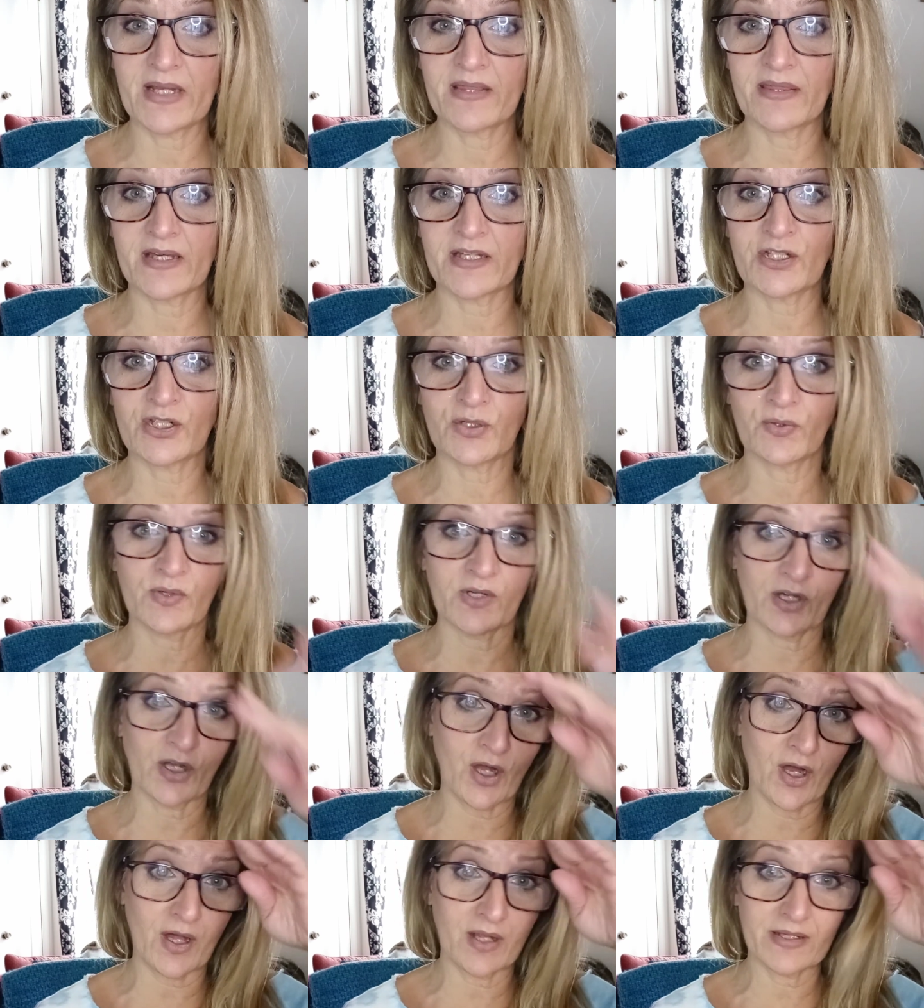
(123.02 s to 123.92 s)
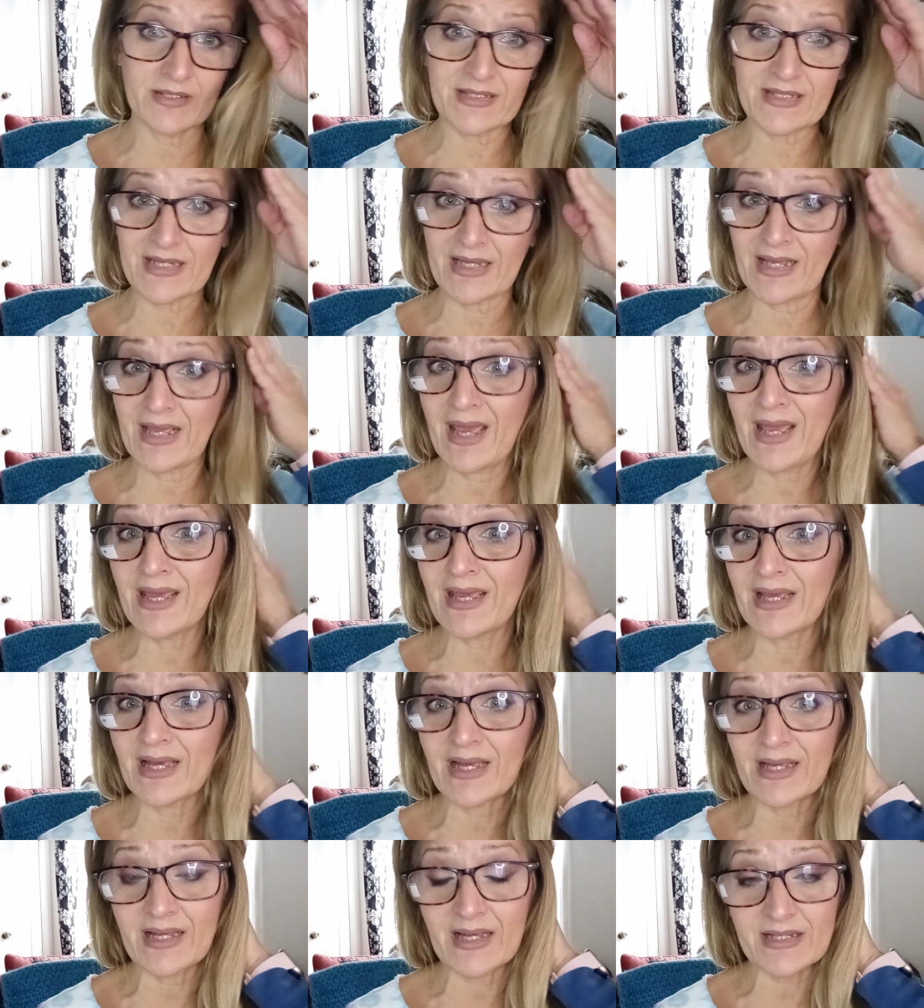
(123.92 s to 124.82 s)
that you can call and say, hey,
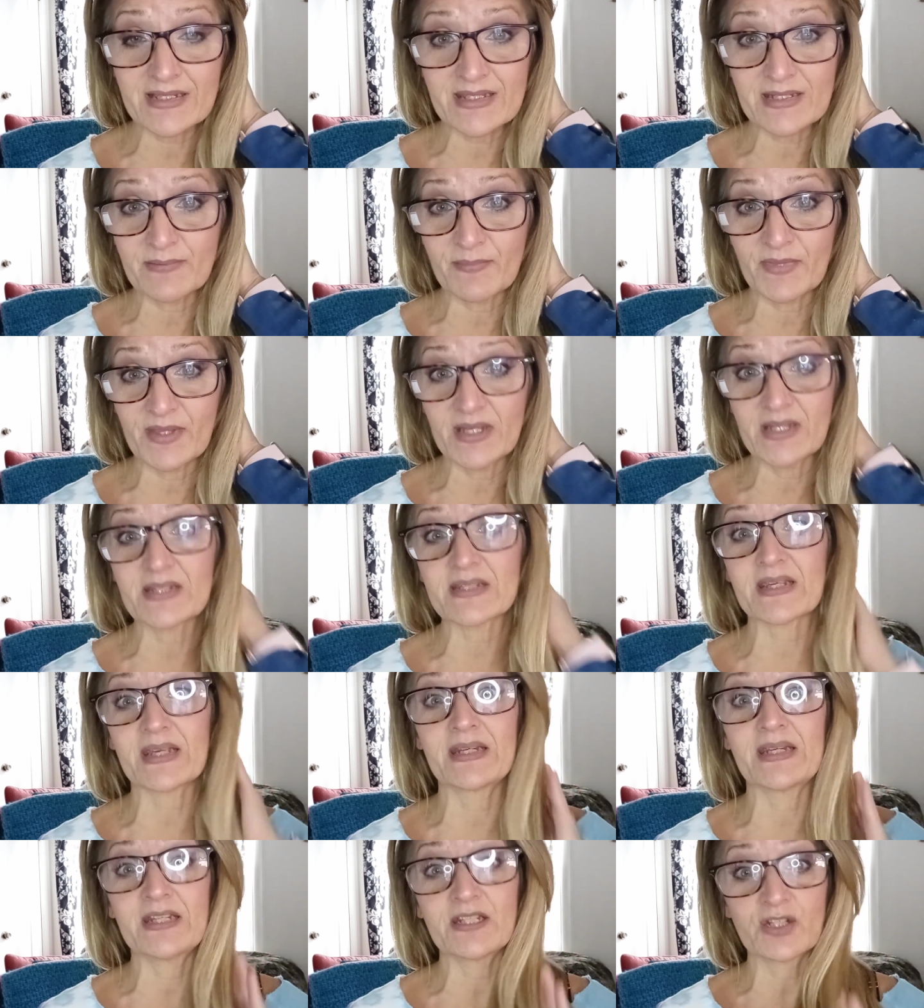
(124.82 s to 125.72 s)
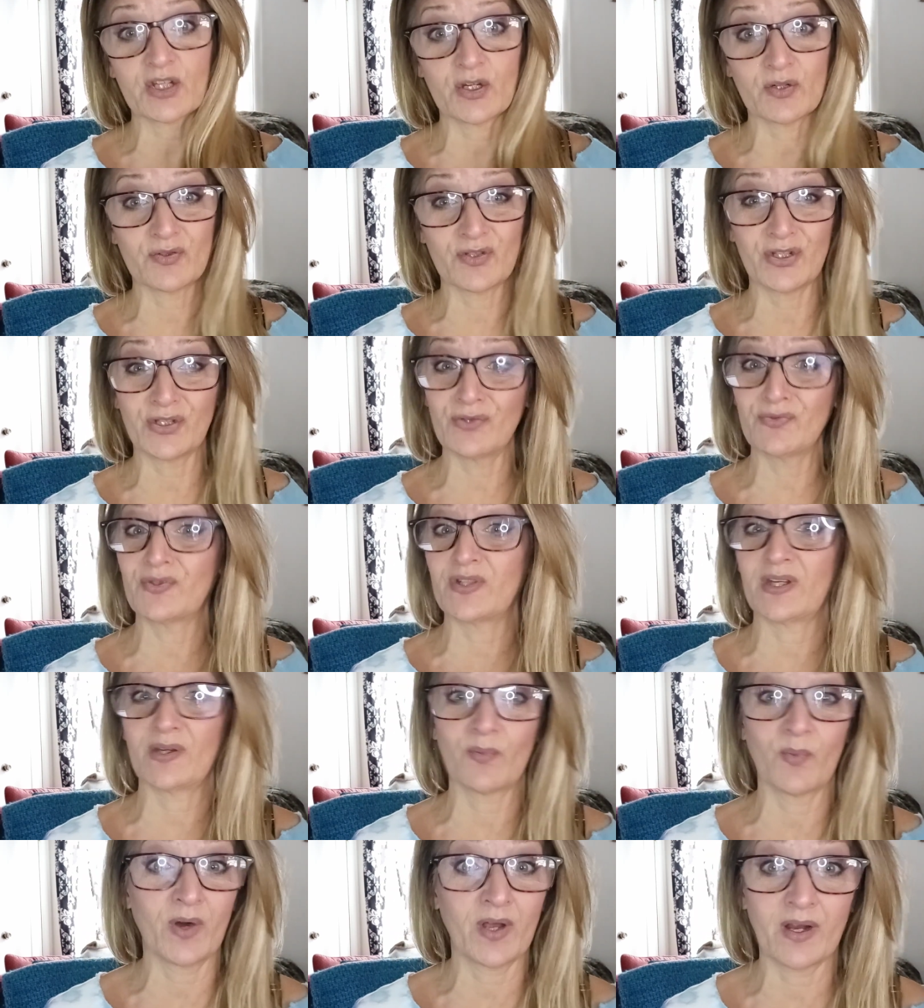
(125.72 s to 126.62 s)
I got some things I need to go do. Do
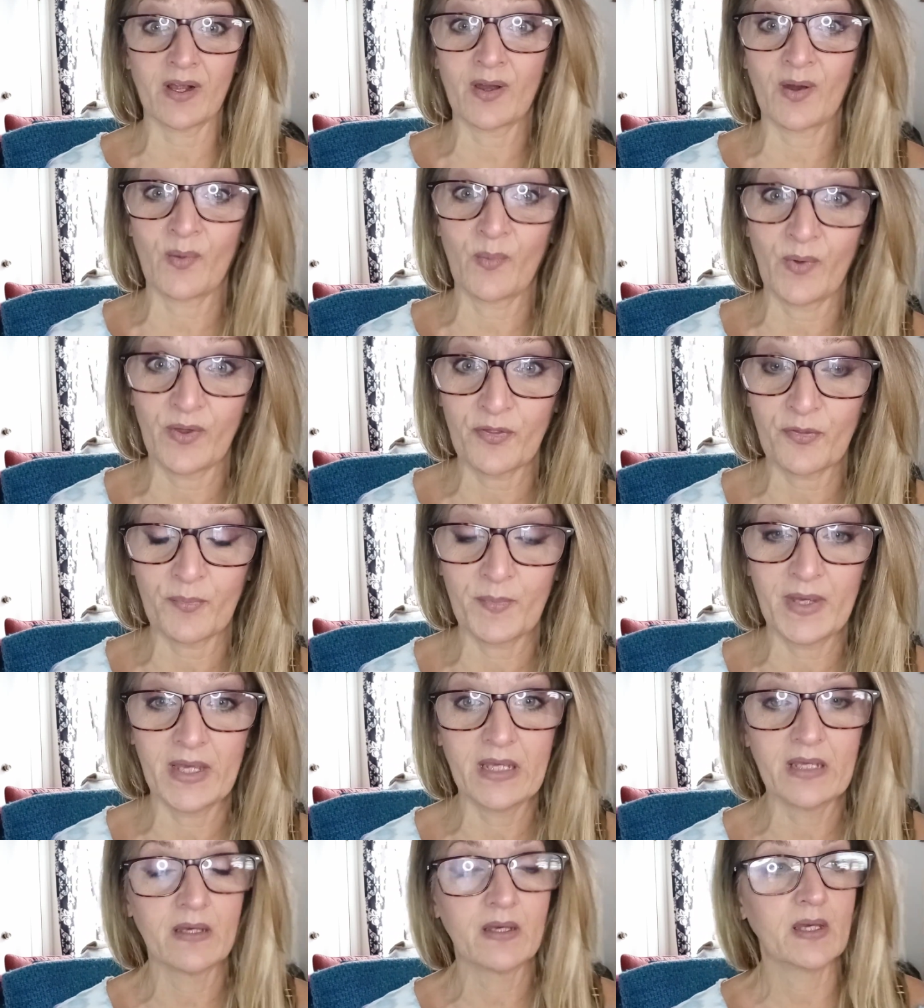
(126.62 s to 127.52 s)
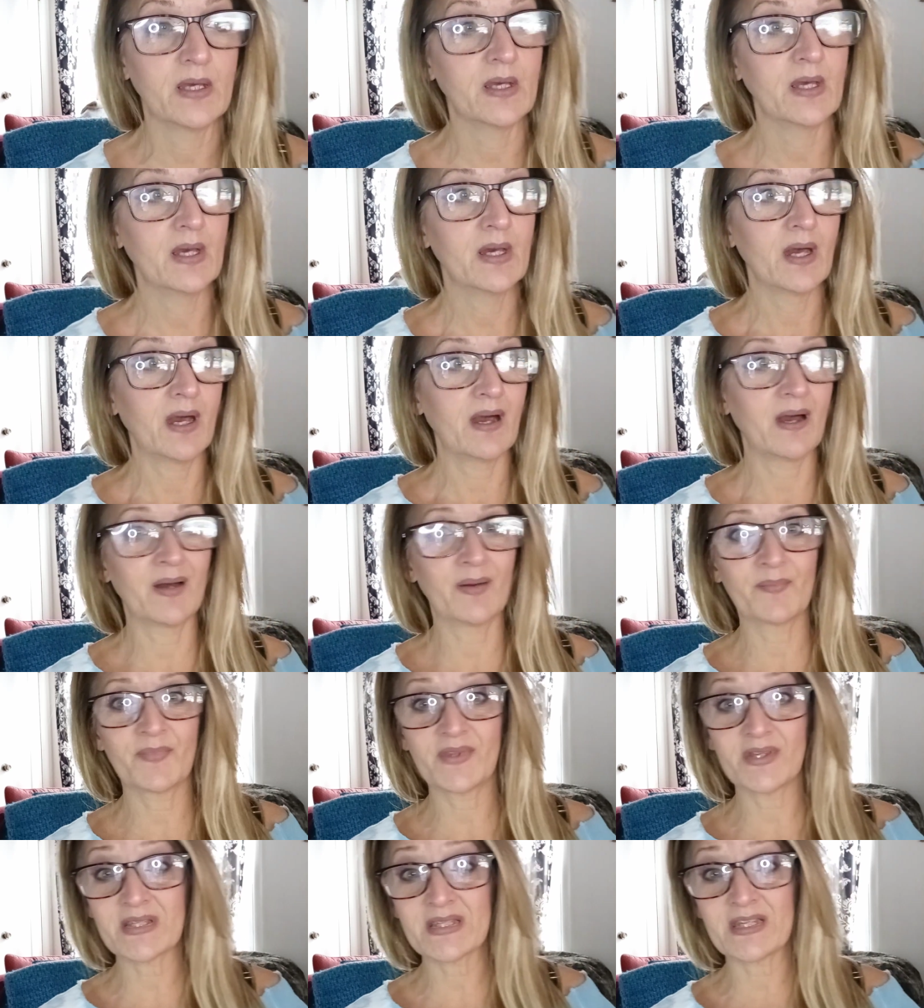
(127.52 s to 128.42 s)
you want to go with me?
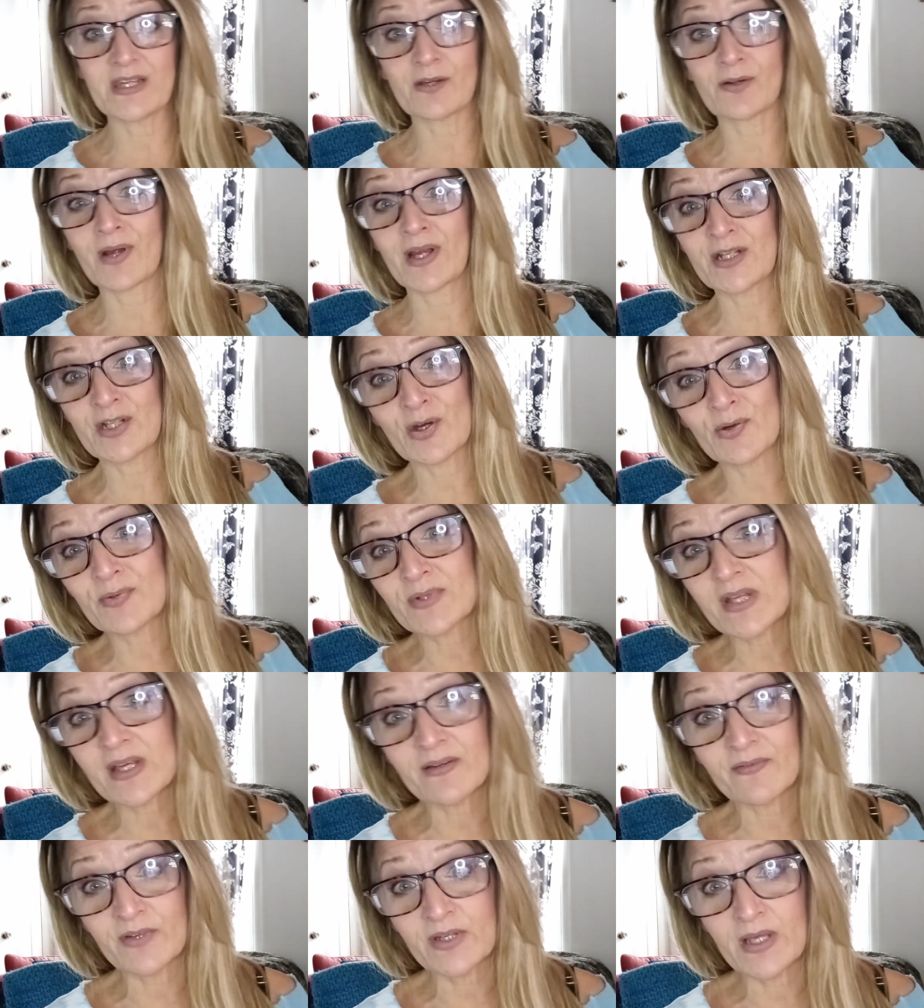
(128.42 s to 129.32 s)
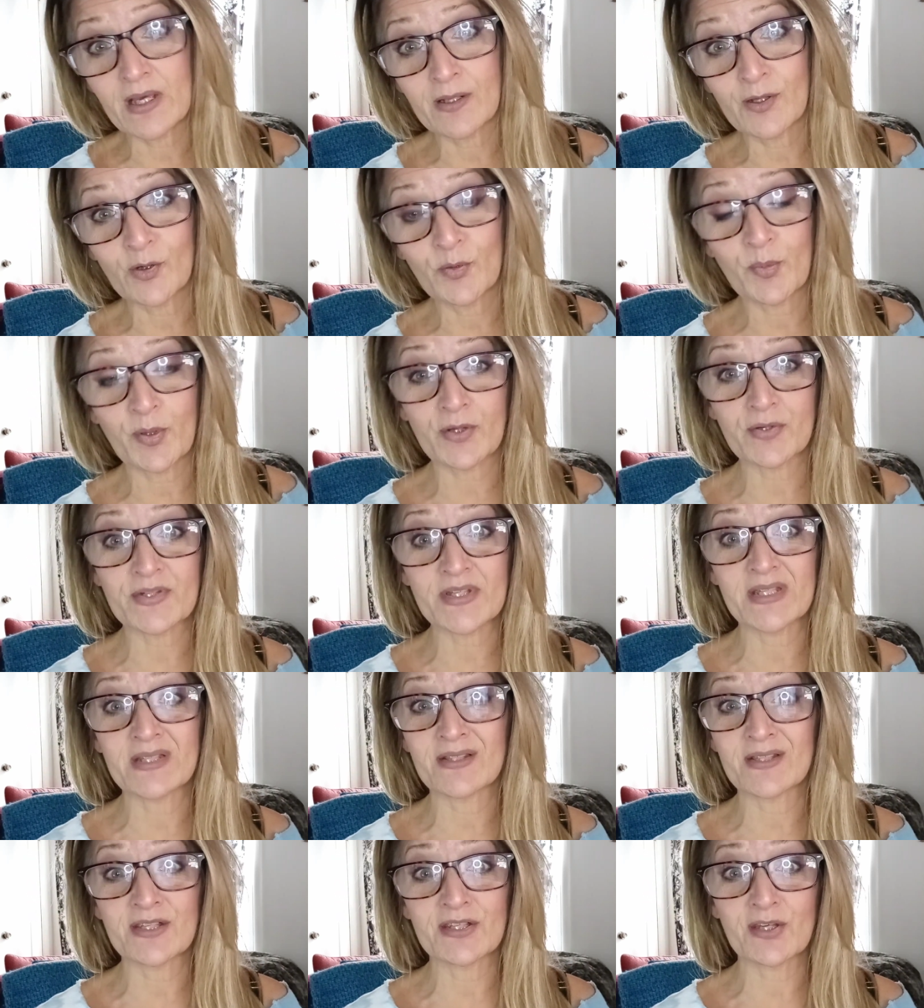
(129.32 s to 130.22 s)
This year I don't have a yellow
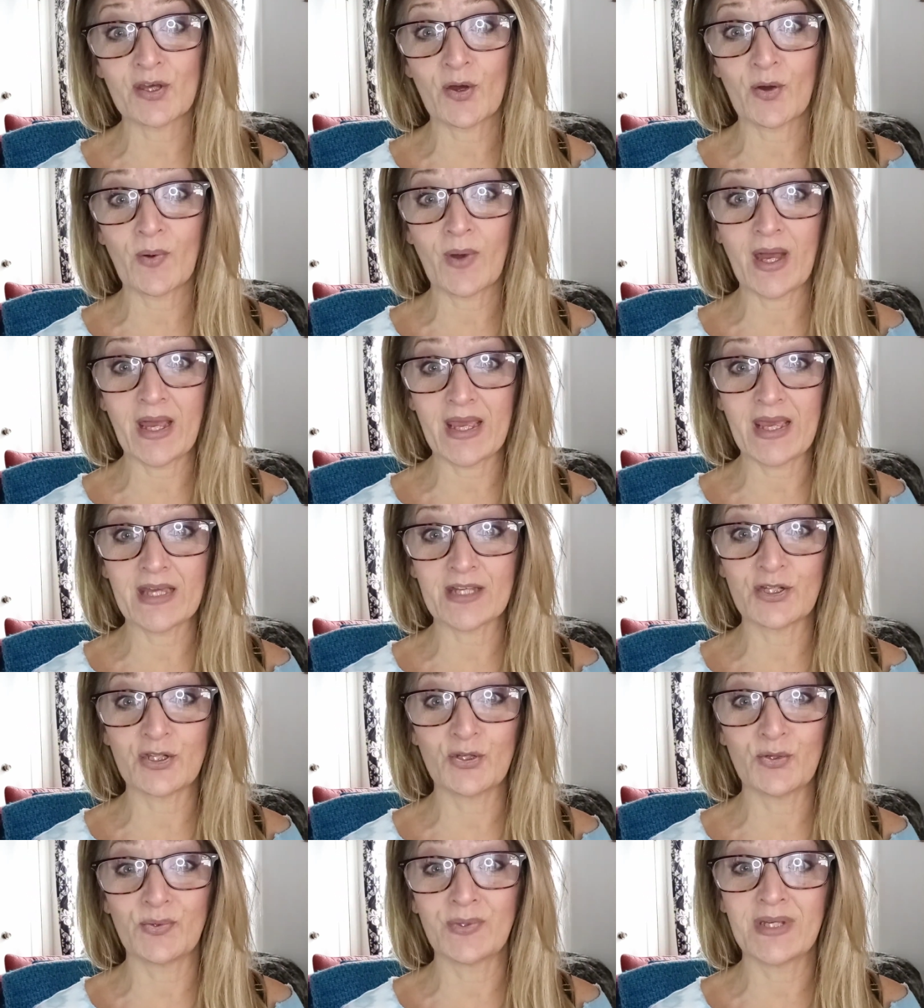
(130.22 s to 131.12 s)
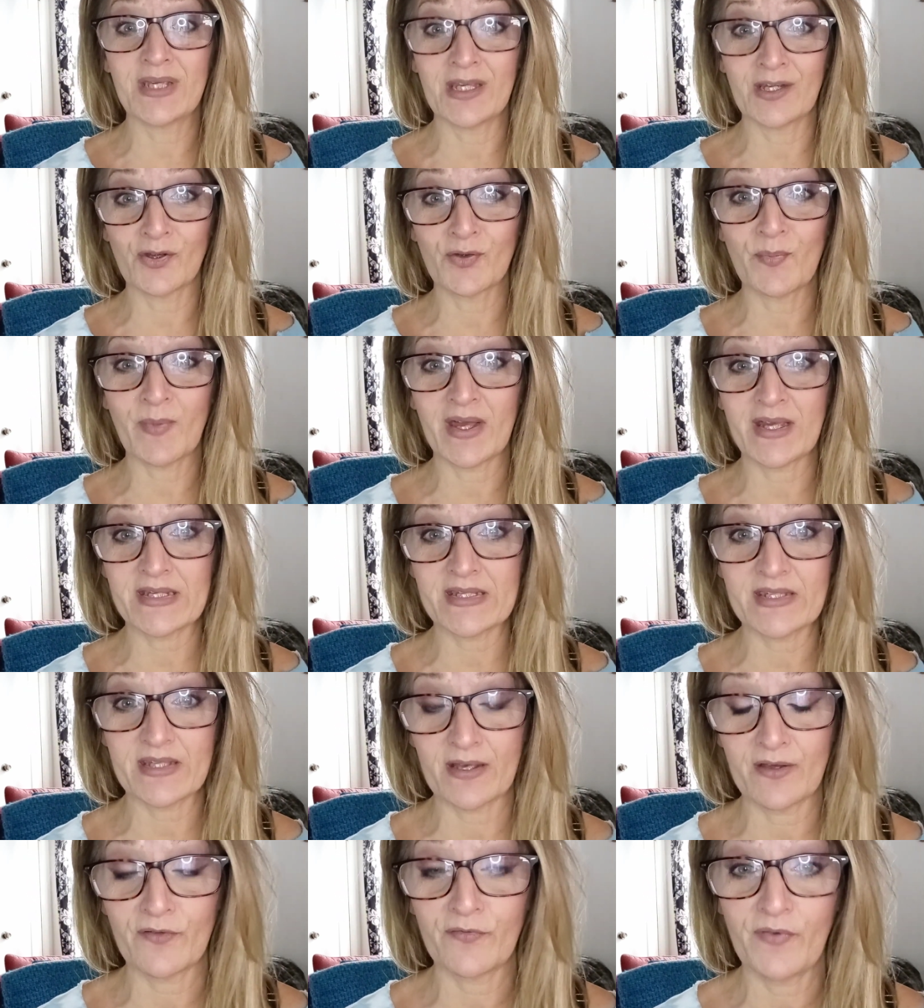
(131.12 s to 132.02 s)
person, so I had to gear
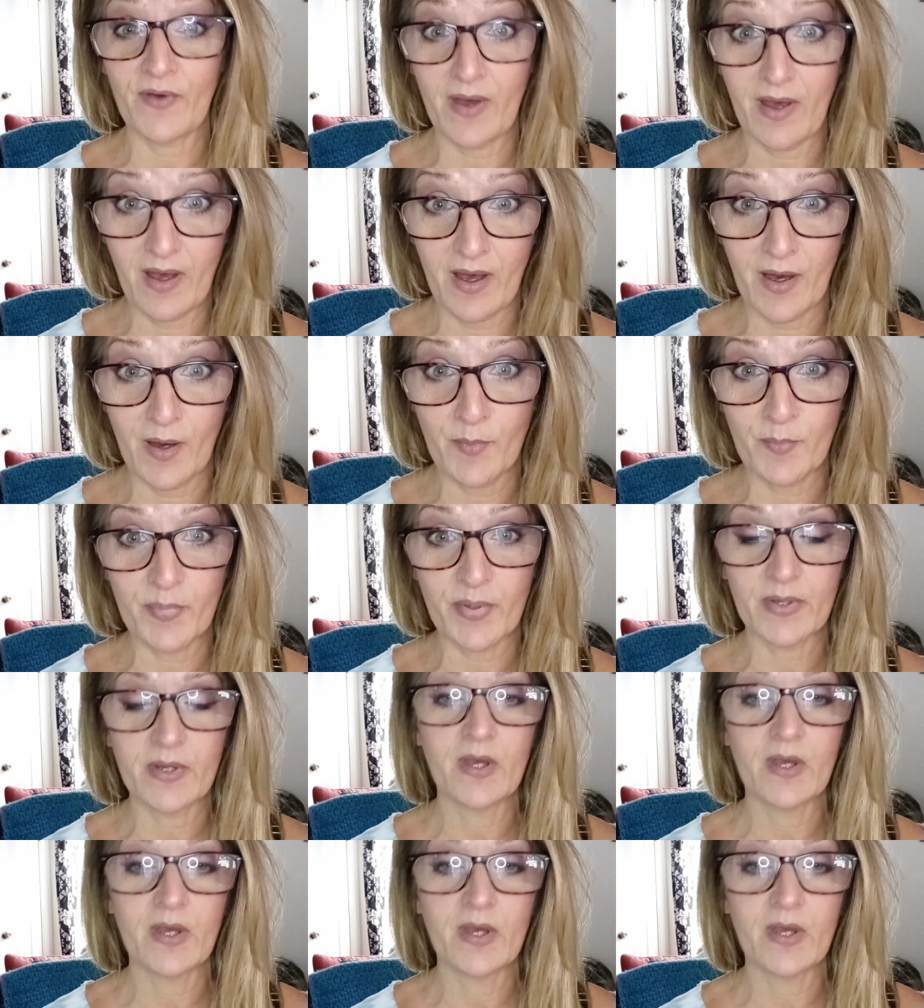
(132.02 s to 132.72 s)
myself up